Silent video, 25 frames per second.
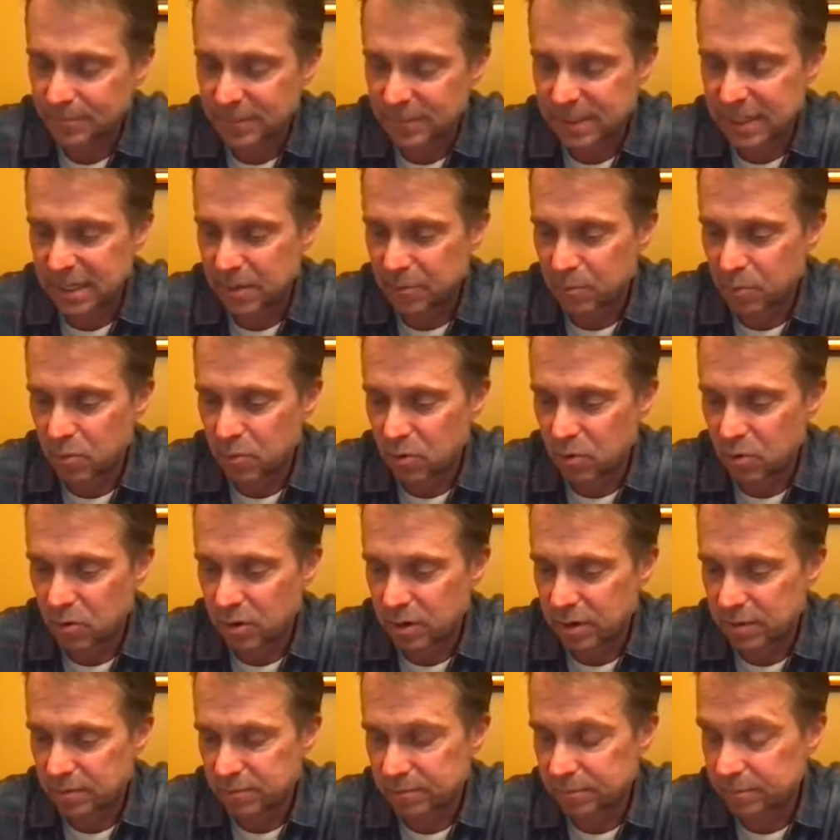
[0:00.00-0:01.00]

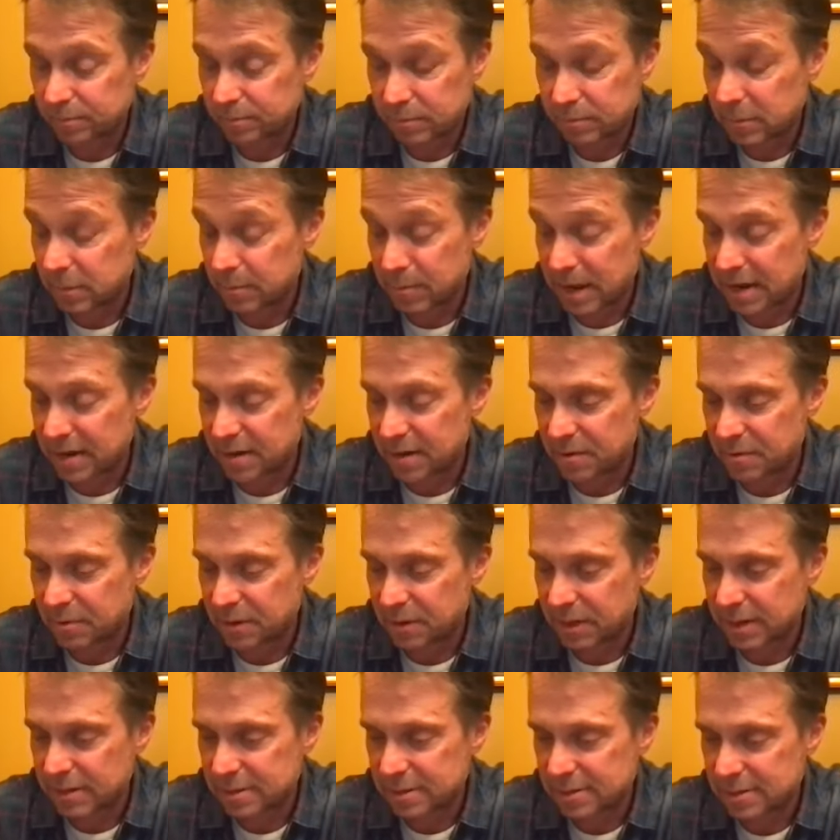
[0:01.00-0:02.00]
Singapore, and many other
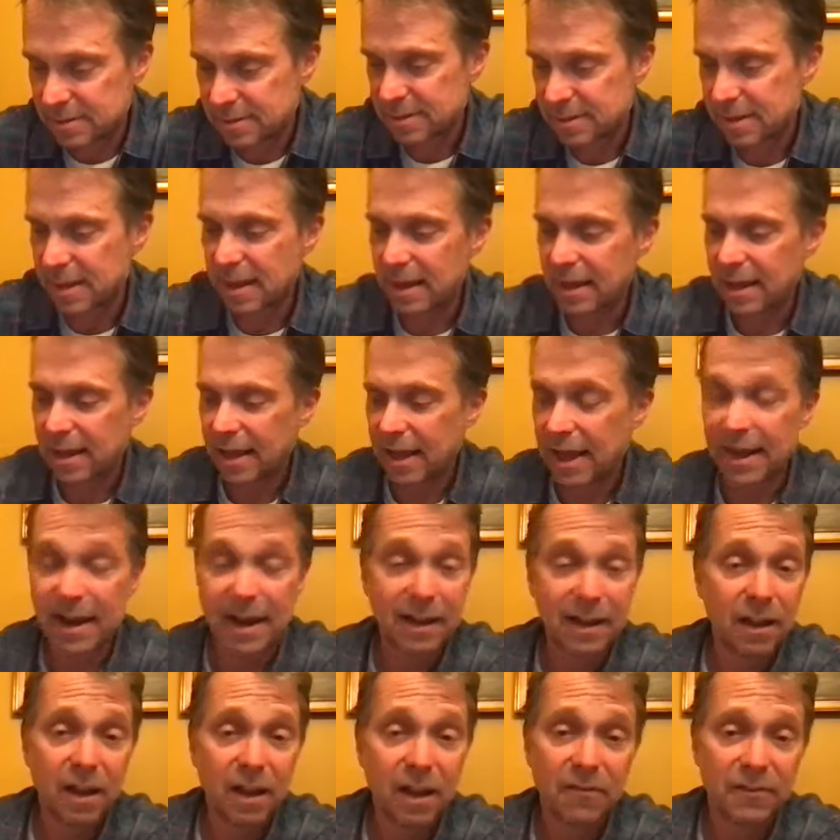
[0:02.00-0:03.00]
places, and
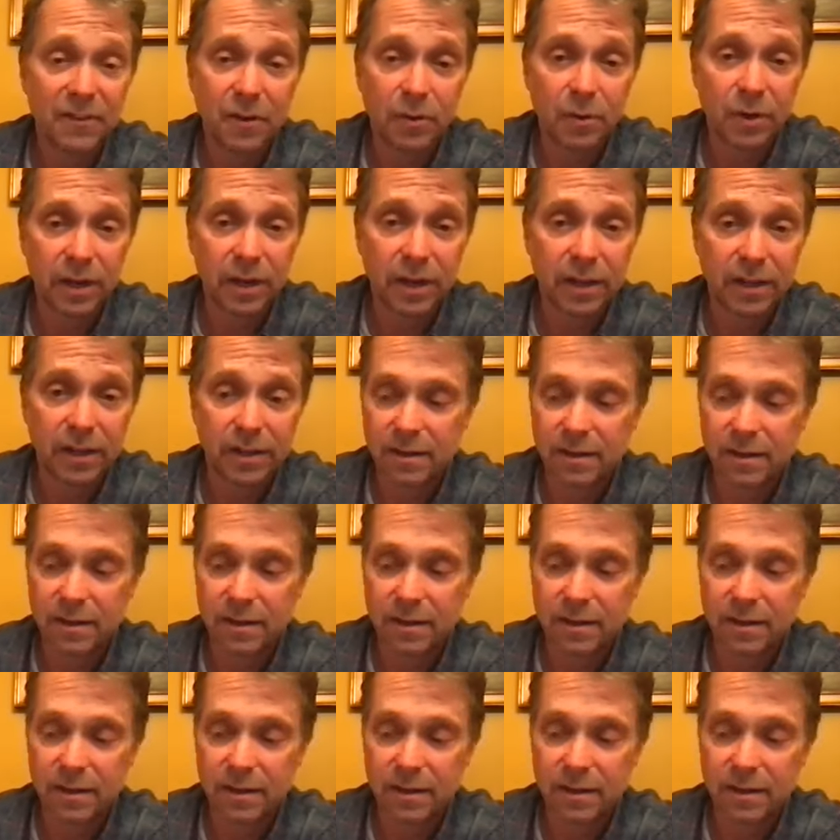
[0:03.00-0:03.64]
I love doing it.